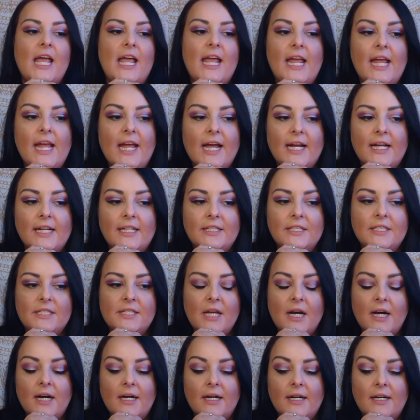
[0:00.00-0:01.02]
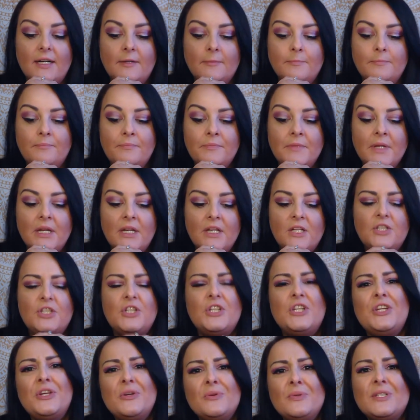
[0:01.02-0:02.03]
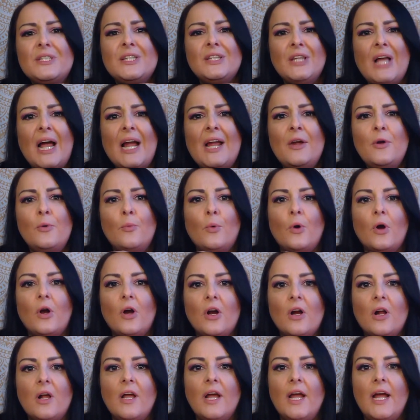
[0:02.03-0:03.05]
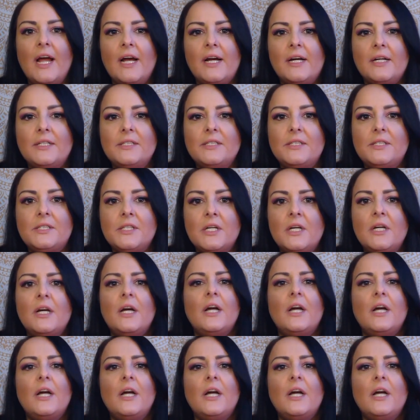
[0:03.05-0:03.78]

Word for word: and um, to use light work as